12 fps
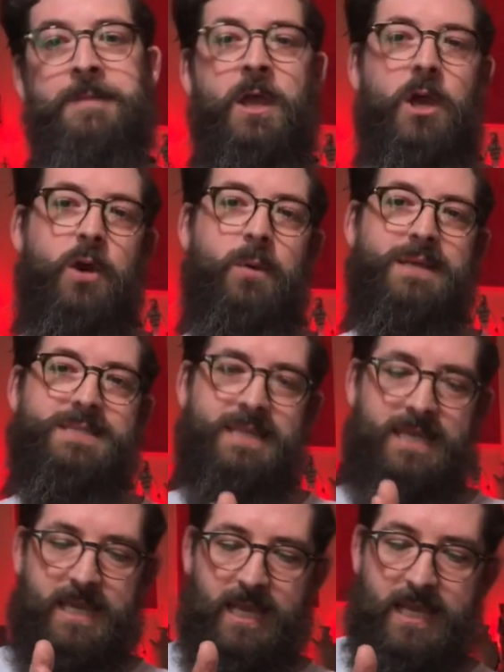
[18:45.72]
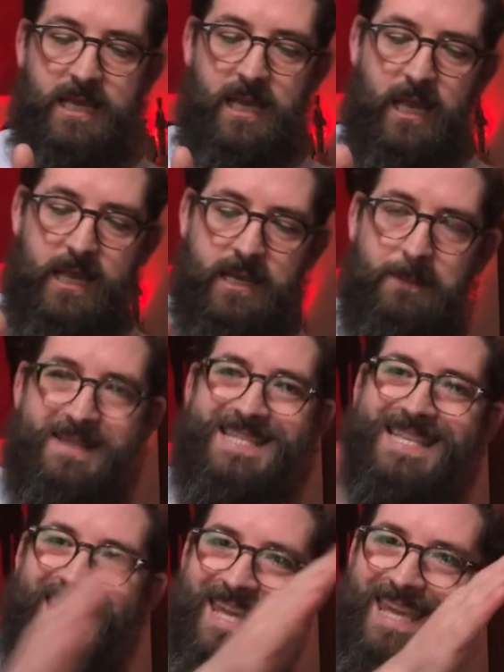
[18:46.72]
who is thinking in a
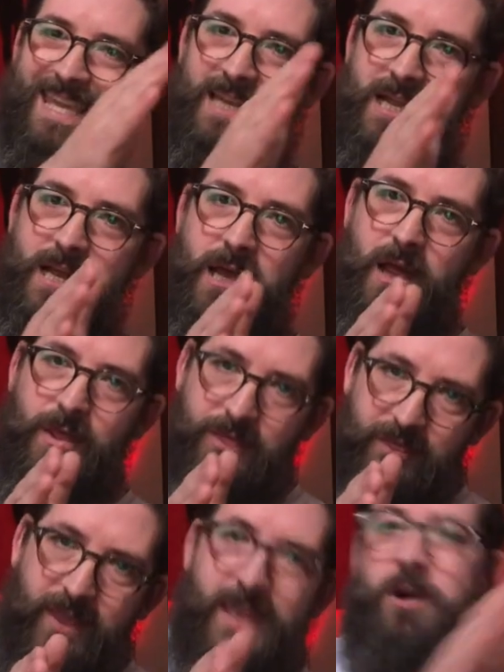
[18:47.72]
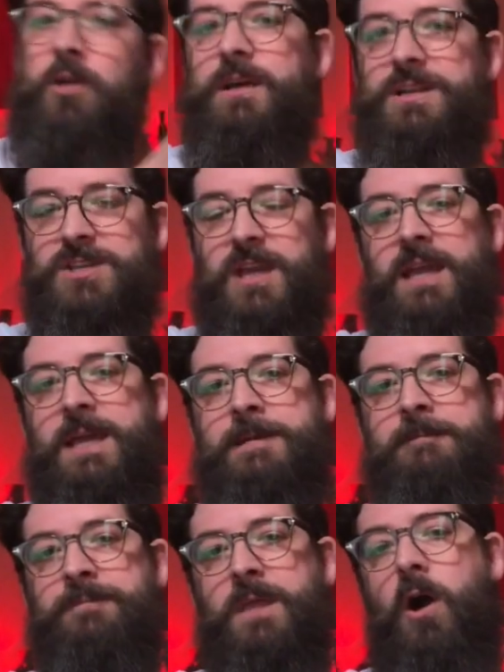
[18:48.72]
particular theology
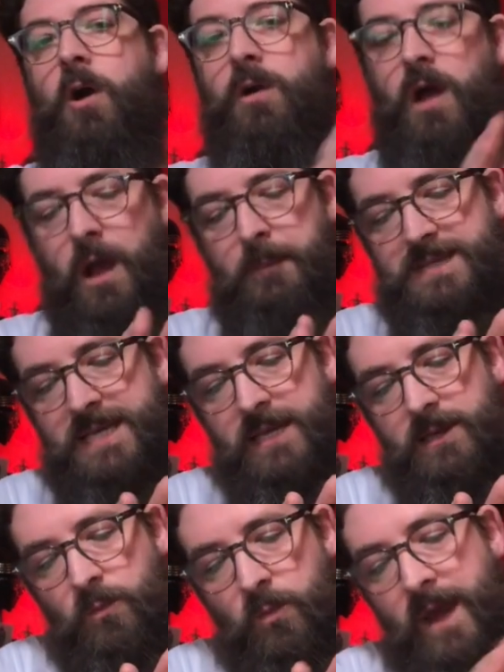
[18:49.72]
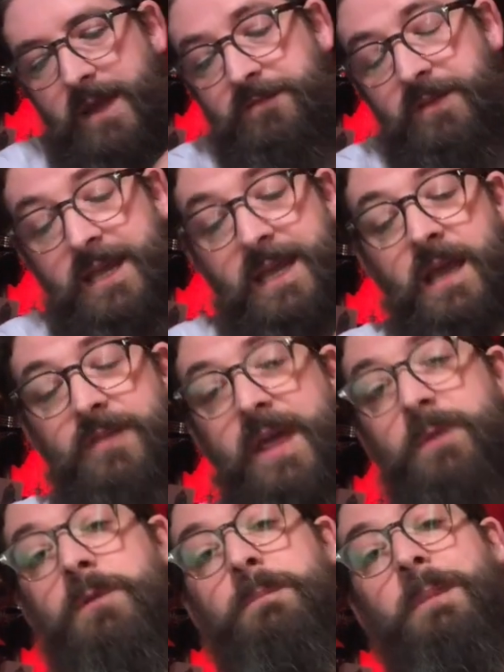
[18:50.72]
or a particular way of thinking,
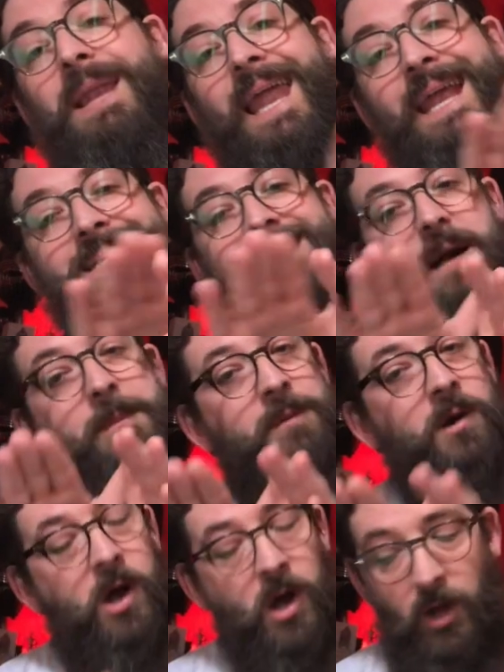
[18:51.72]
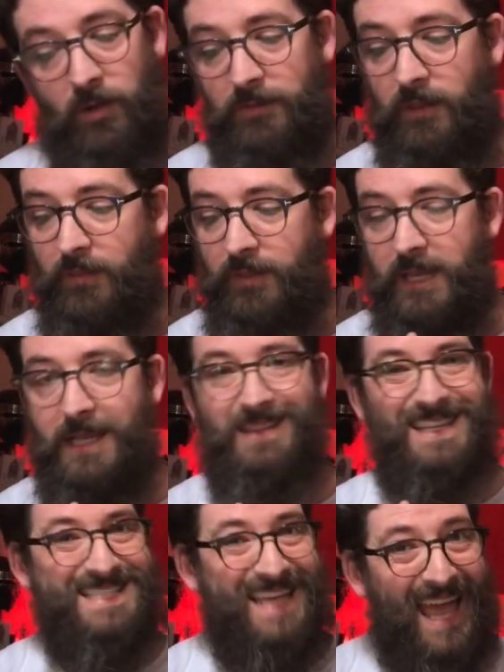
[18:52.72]
they will place that upon the
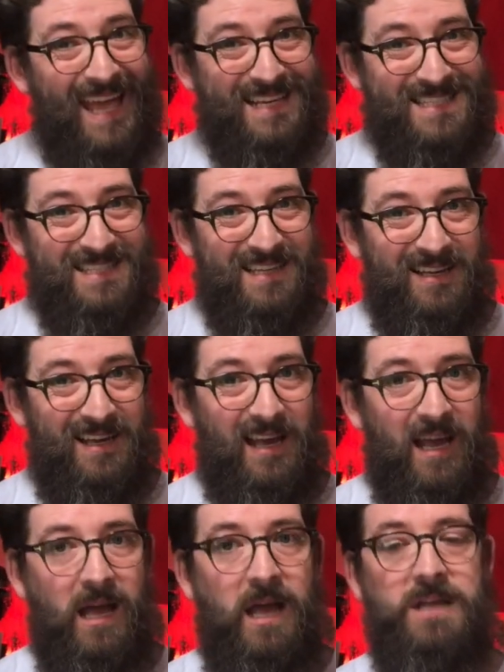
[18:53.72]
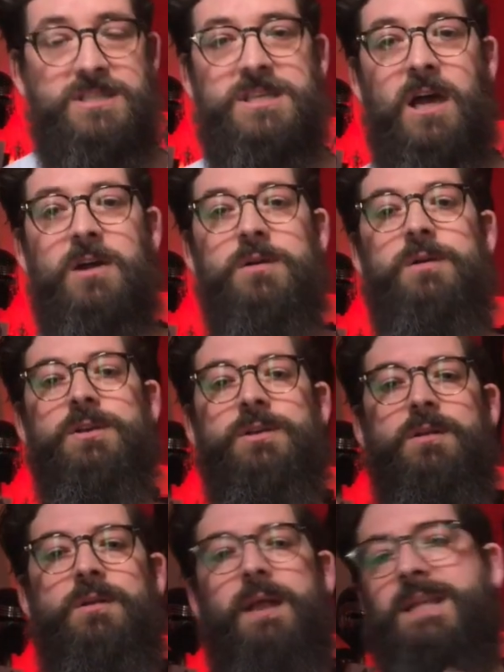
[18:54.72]
text. So
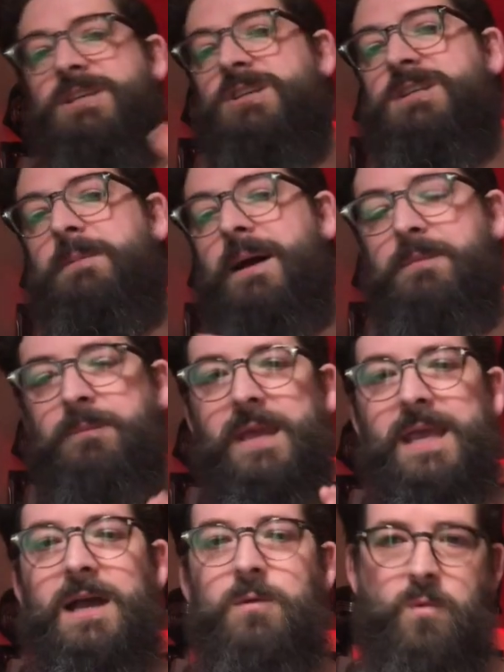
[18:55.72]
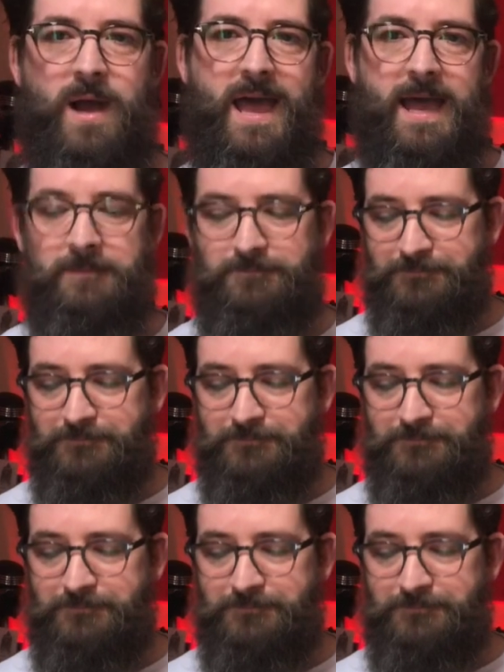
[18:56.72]
it's just about being aware